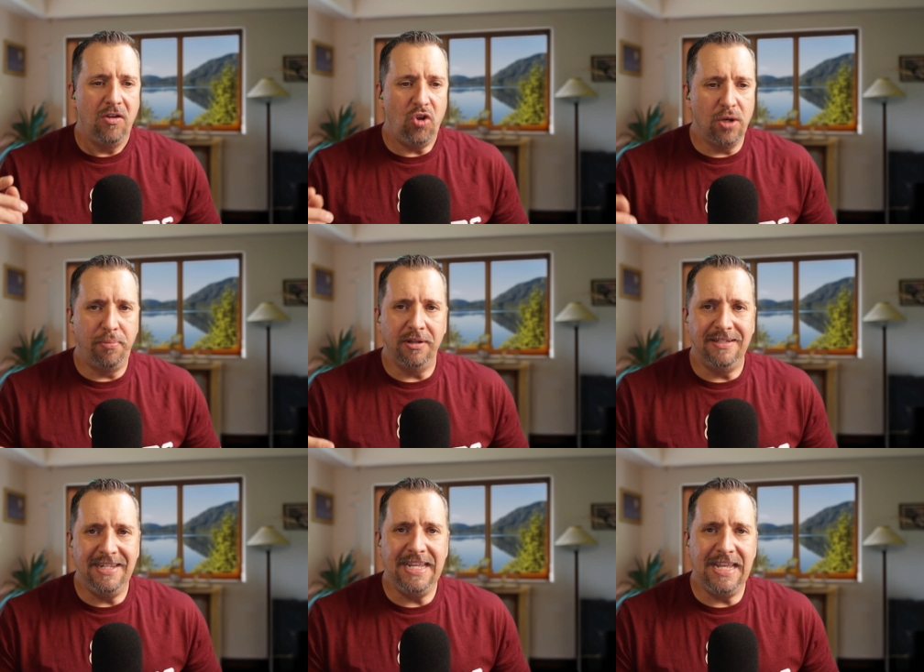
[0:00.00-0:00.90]
You can
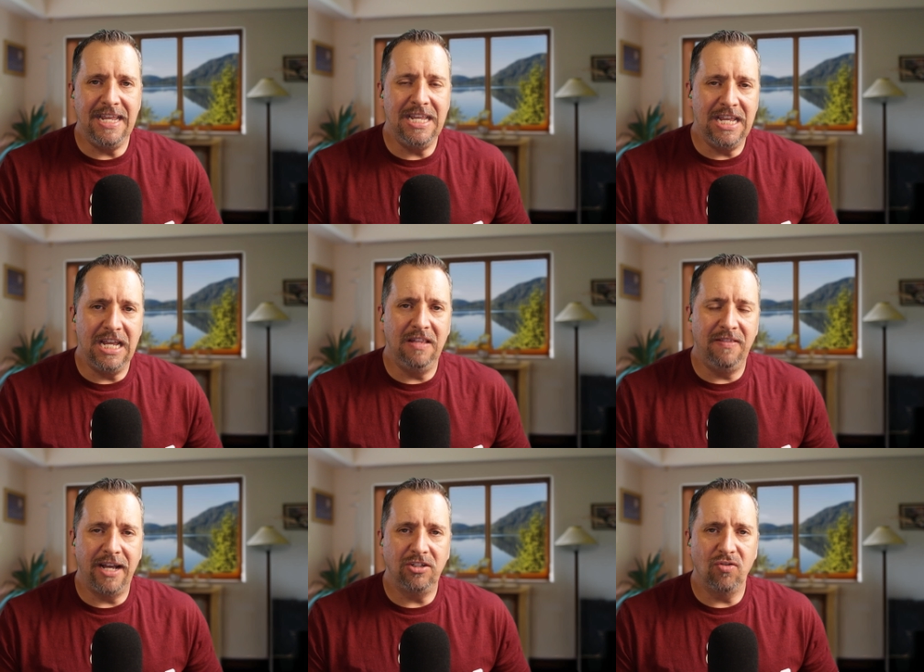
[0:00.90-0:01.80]
put DE in
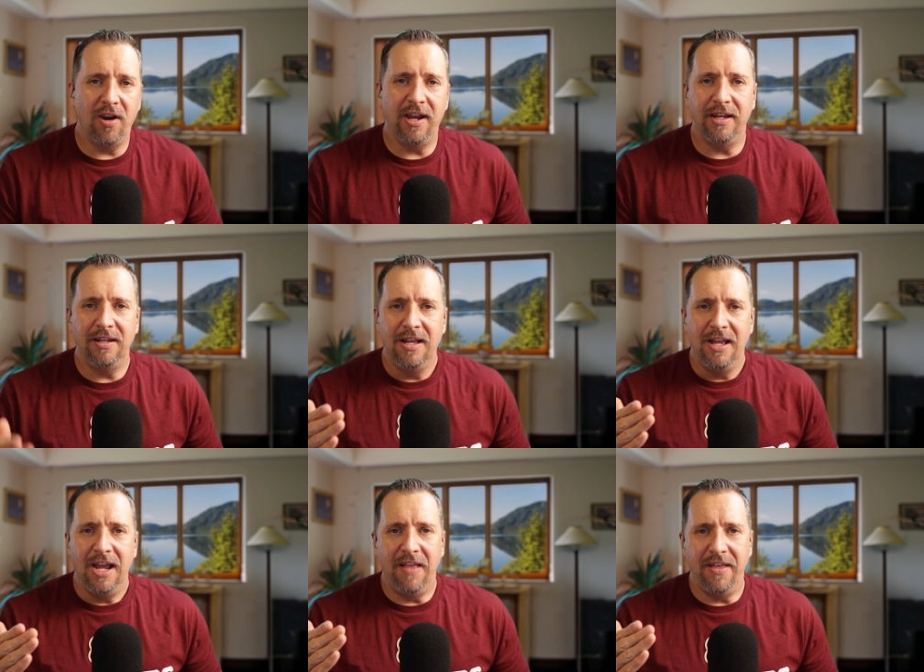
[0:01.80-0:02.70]
that tray,
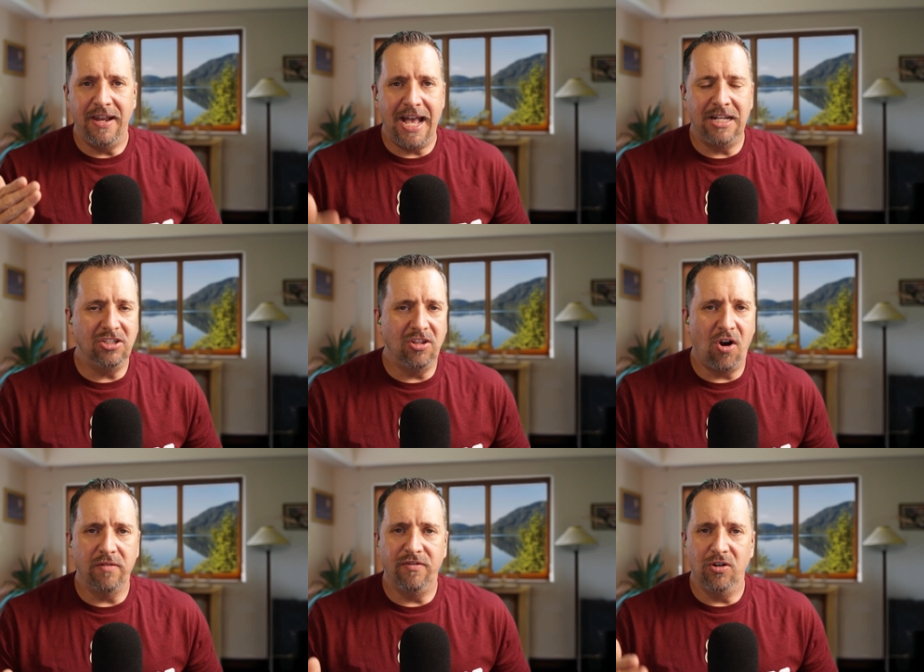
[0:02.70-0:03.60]
and then as
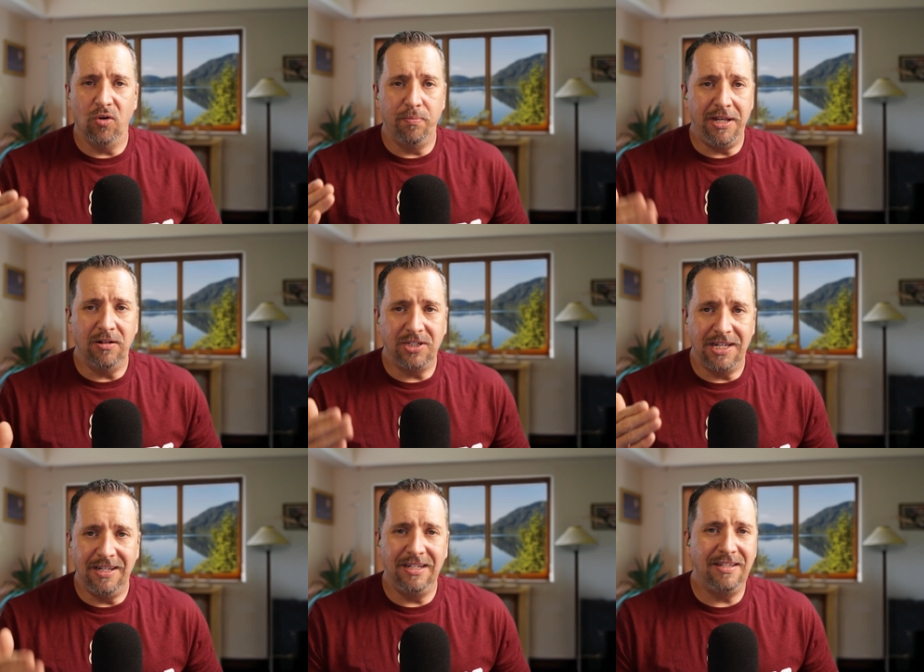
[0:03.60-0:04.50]
larvae or beetles
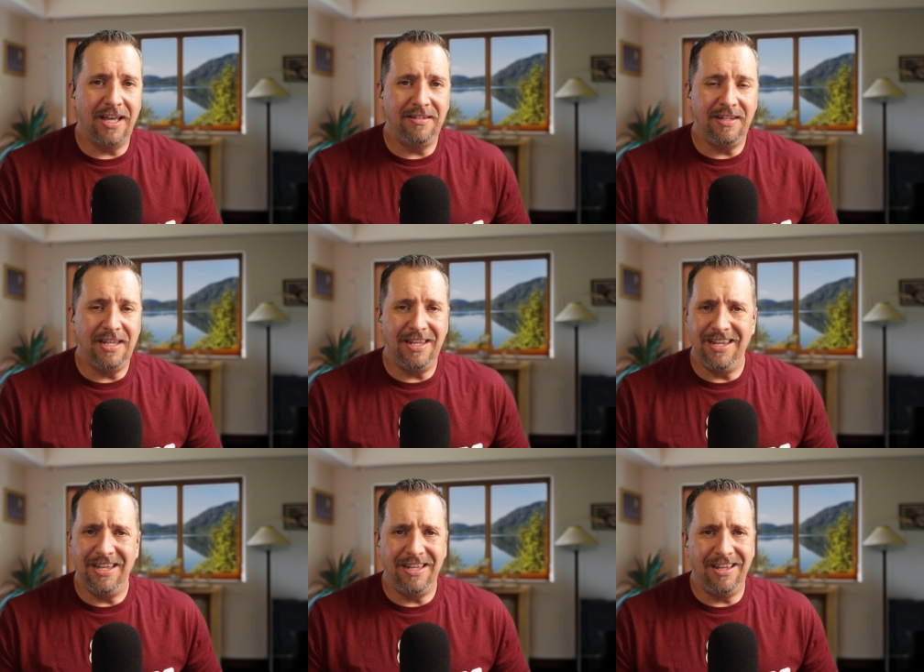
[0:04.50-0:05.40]
get into that
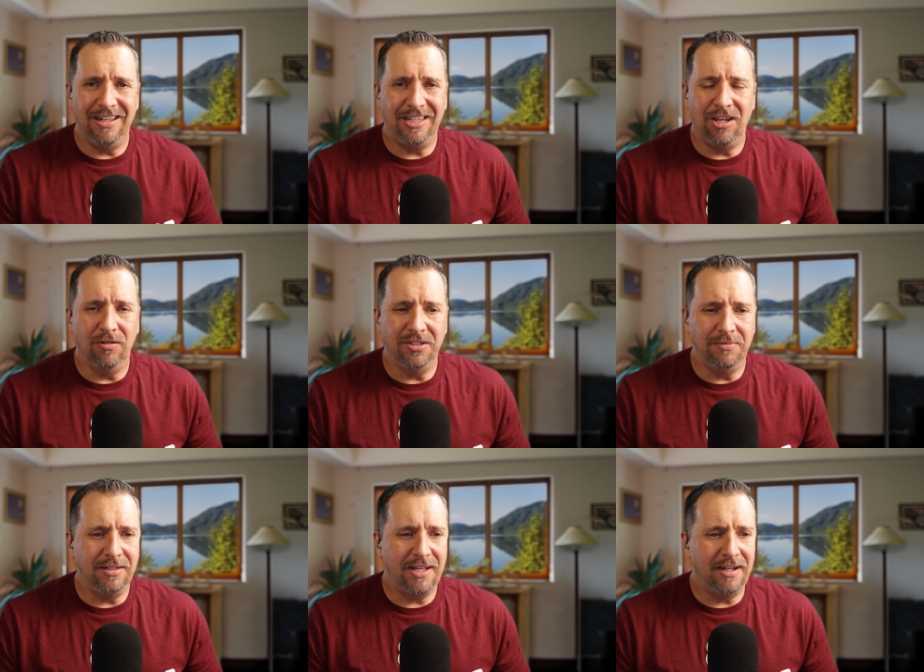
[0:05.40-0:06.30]
DE, it kills
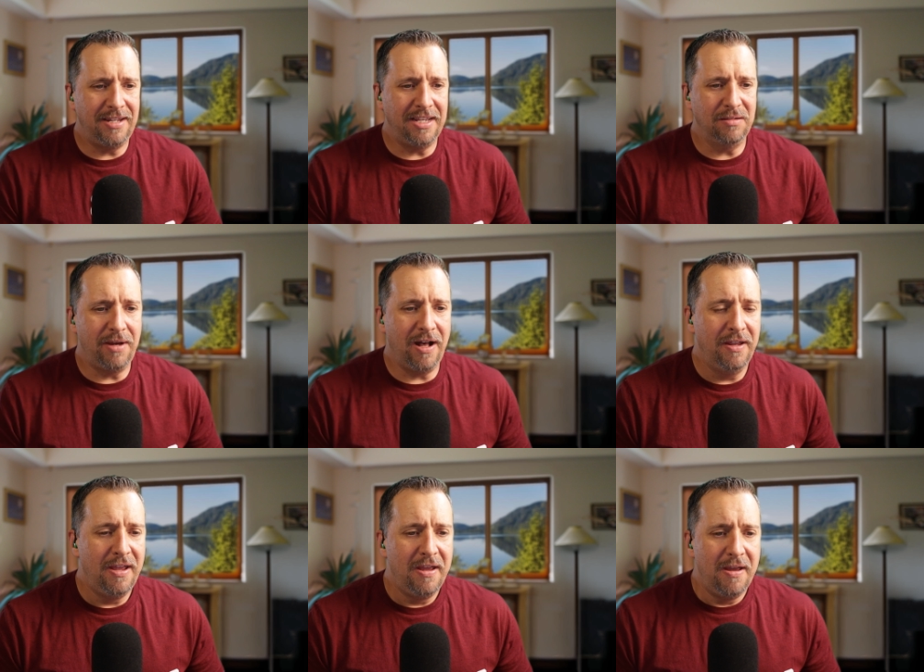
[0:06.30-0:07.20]
them and kind of takes them out.
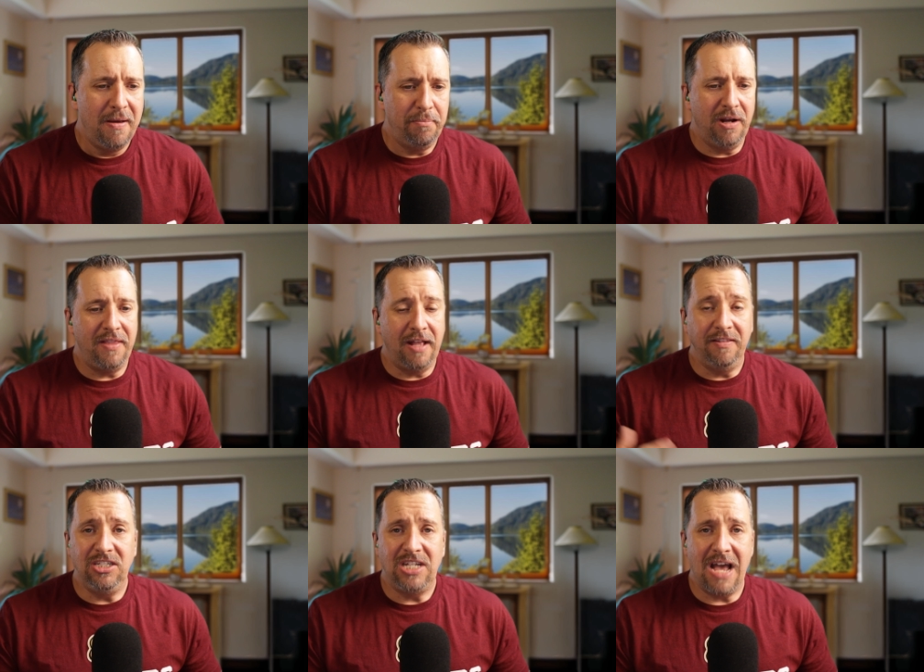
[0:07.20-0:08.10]
But at
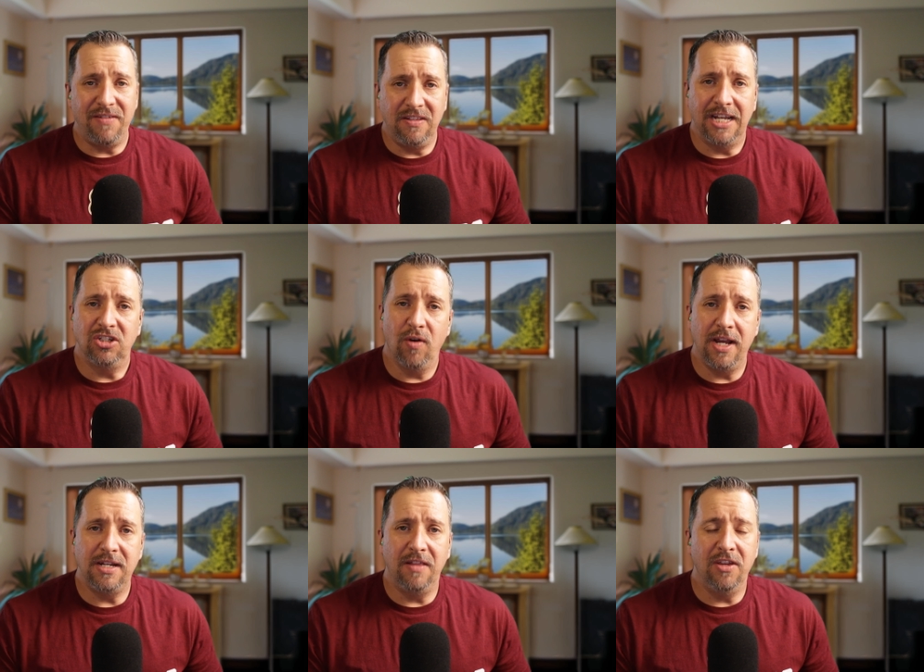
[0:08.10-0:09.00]
least having that
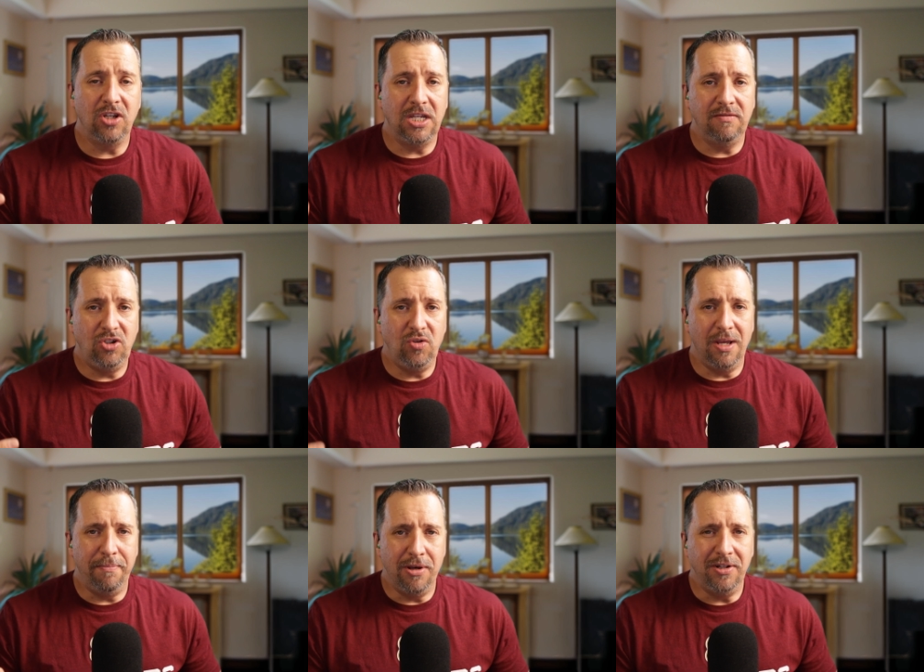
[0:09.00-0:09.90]
tray down there gives you
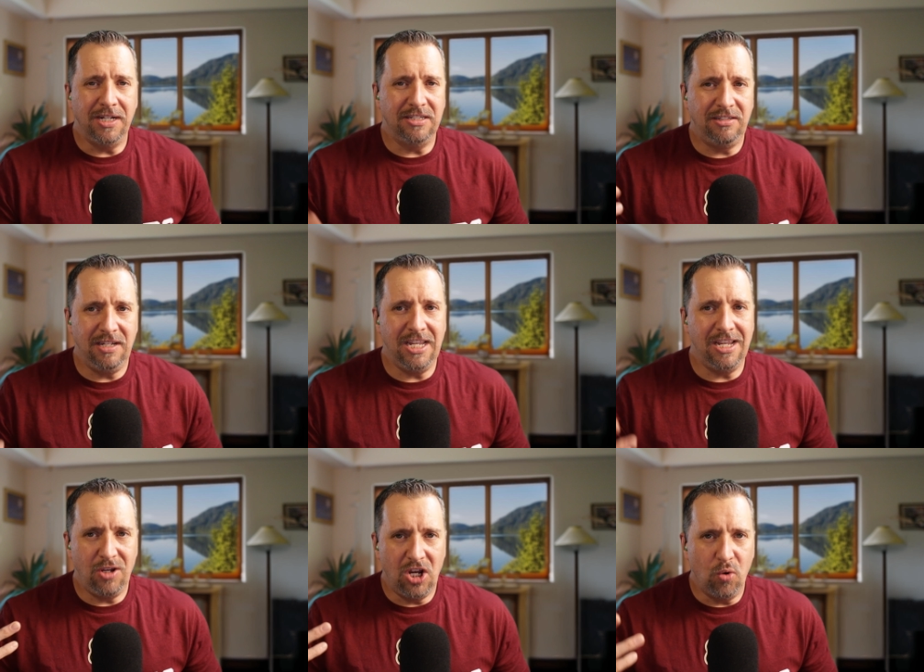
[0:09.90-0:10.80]
the ability to
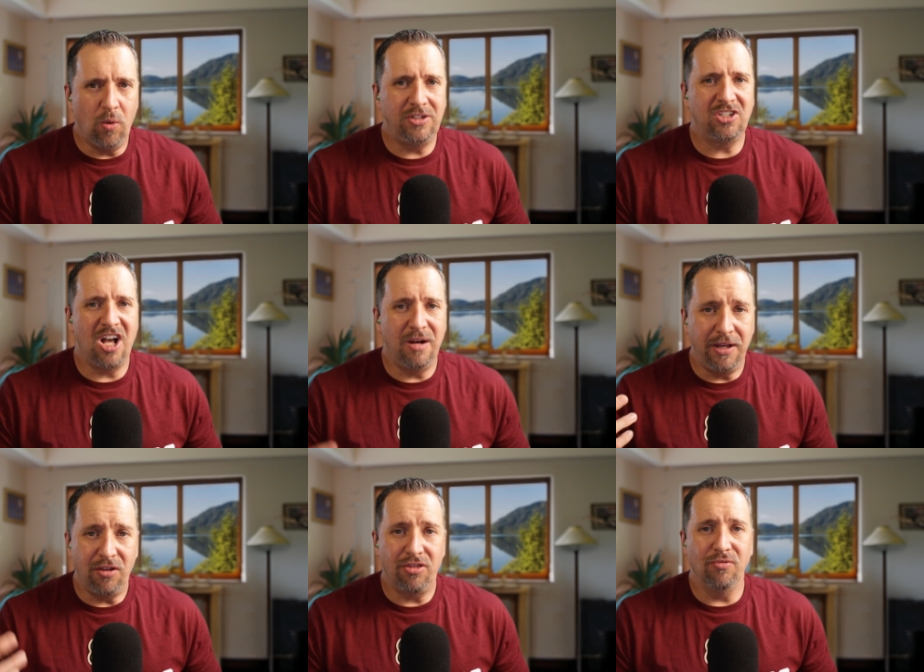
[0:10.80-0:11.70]
see, you know, what's
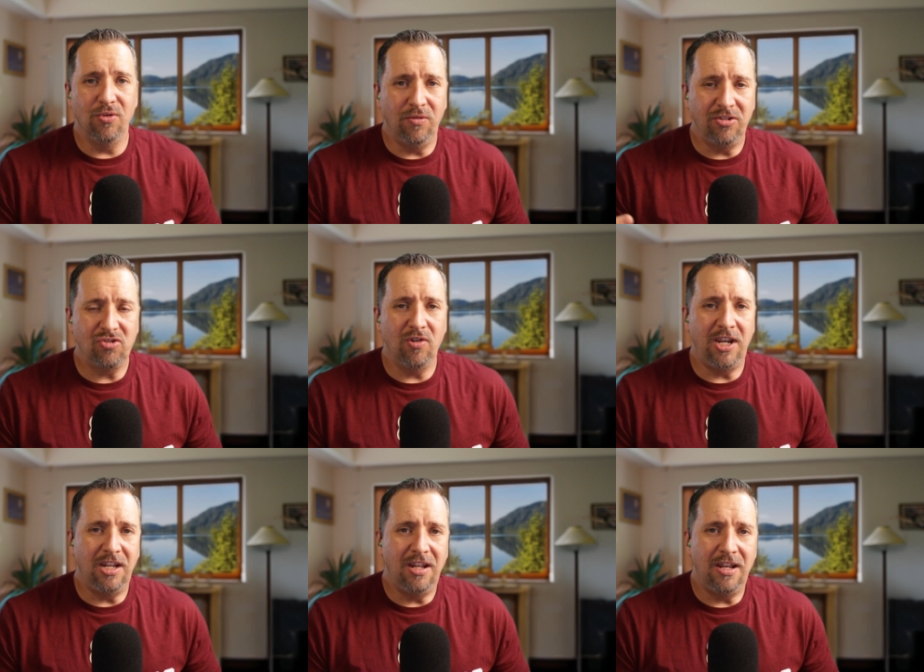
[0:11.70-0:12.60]
coming through the
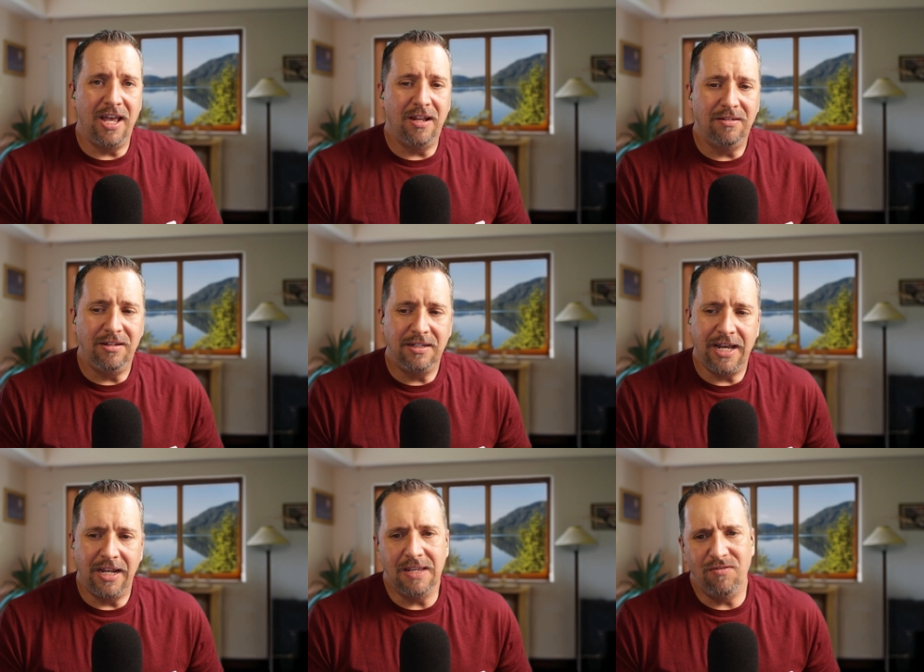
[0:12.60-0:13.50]
screen and, and
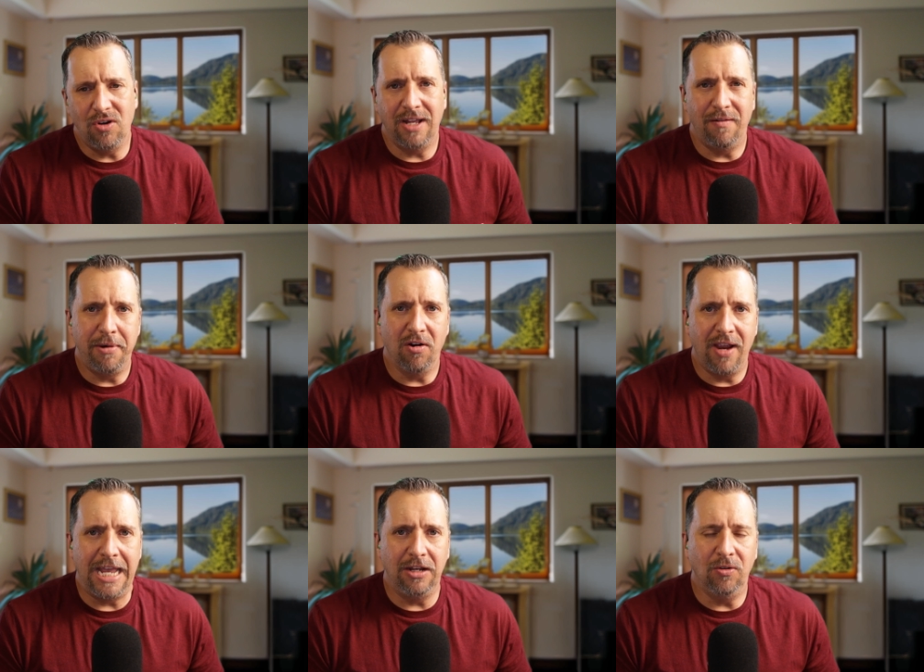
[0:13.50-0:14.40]
kind of give you kind of a better
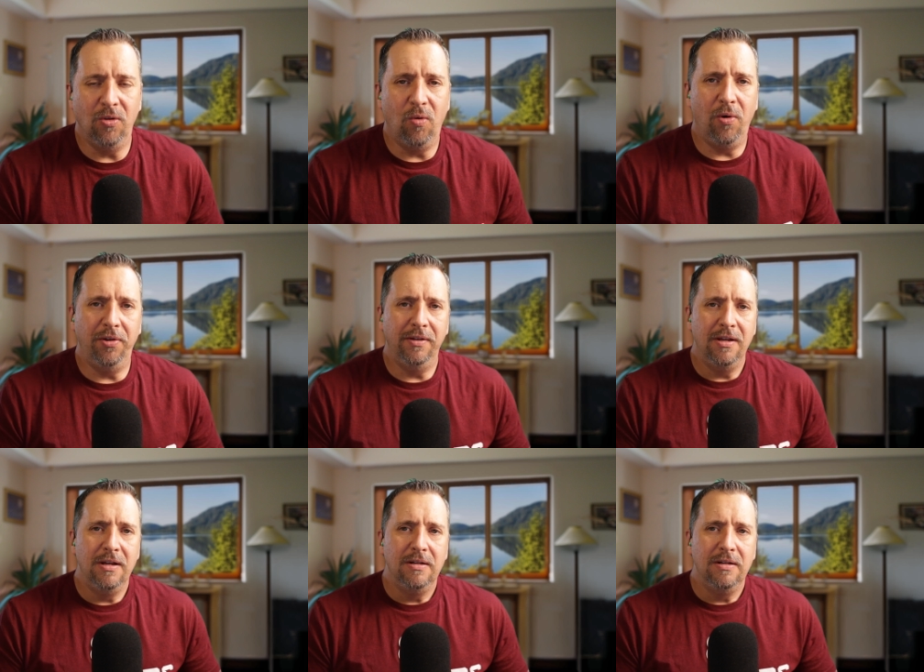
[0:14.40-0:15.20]
handle on